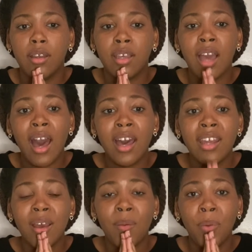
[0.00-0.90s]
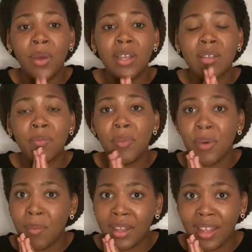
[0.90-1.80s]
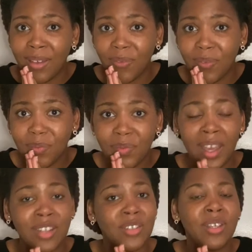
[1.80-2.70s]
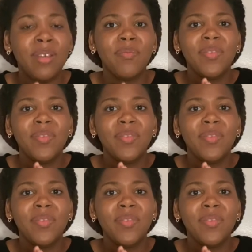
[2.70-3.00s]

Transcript: God put some people in my life, actually,